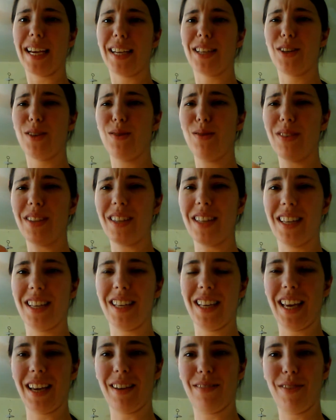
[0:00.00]
Excuse
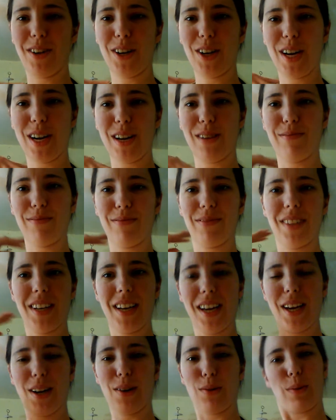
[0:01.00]
this like very
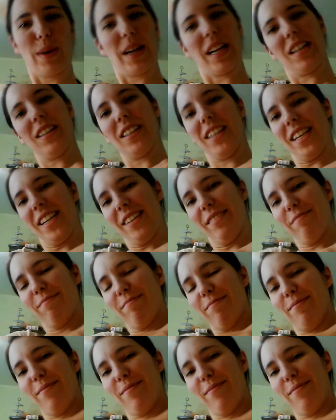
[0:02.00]
wrinkly